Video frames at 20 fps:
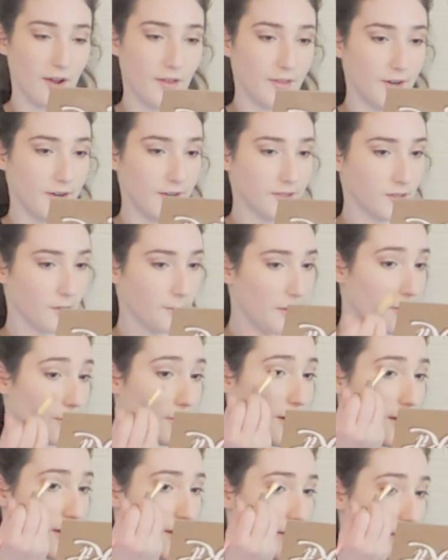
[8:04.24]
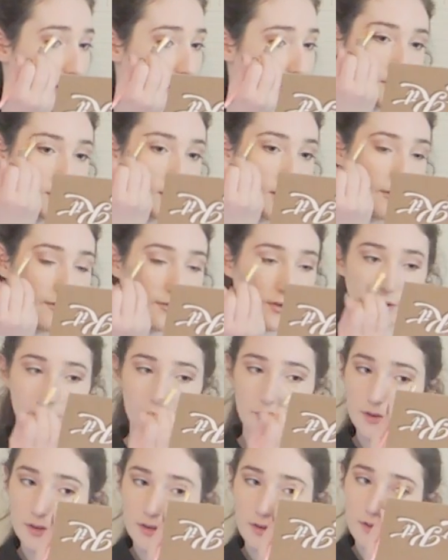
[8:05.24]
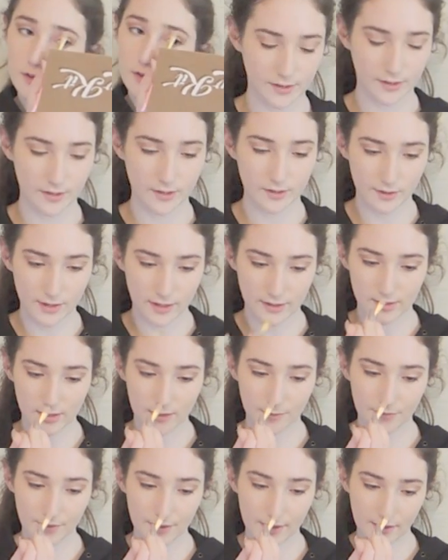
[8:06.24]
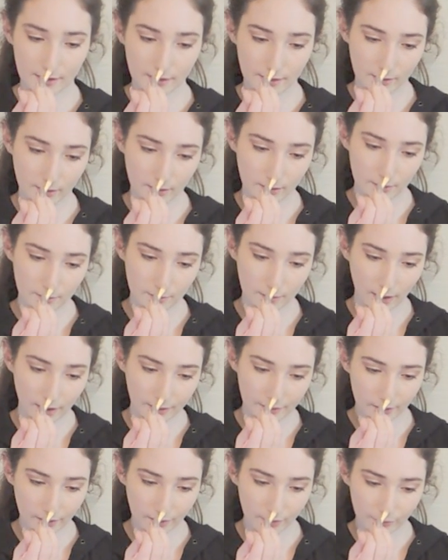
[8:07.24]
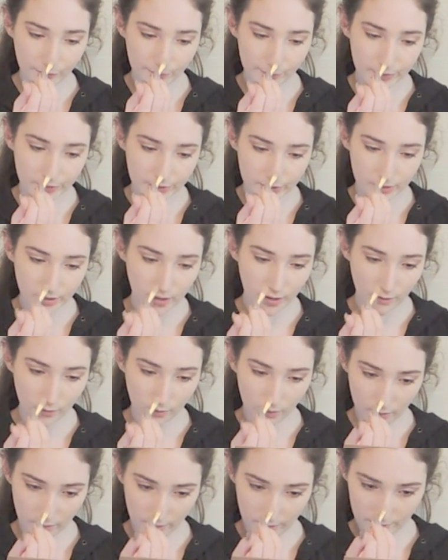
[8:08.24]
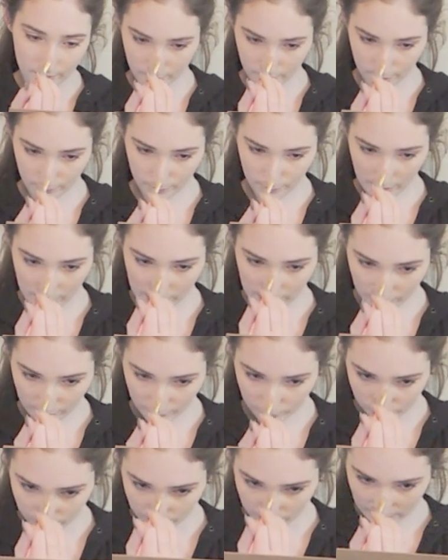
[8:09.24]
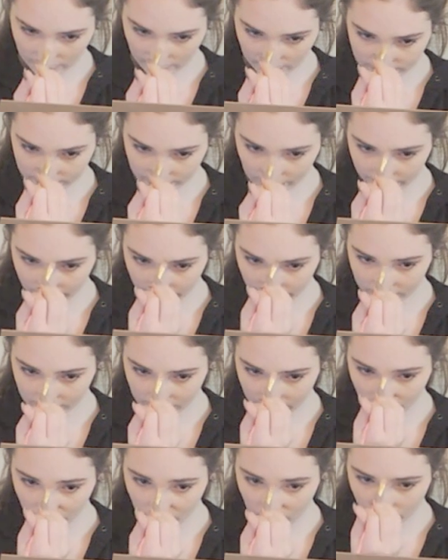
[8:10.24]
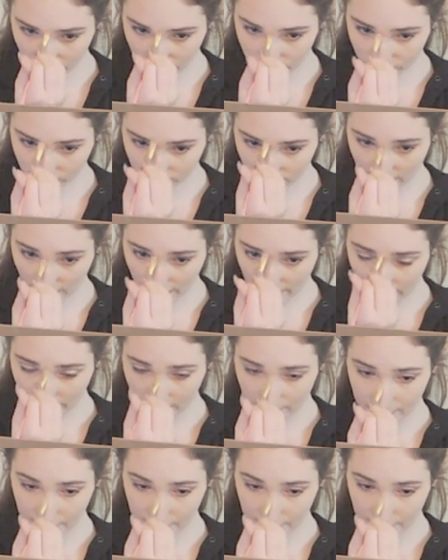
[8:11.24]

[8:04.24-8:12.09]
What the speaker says: eye than it is on my right. It's kind of rude. It's gonna do that same thing, kind of, but just go on my nose because I like to give the illusion that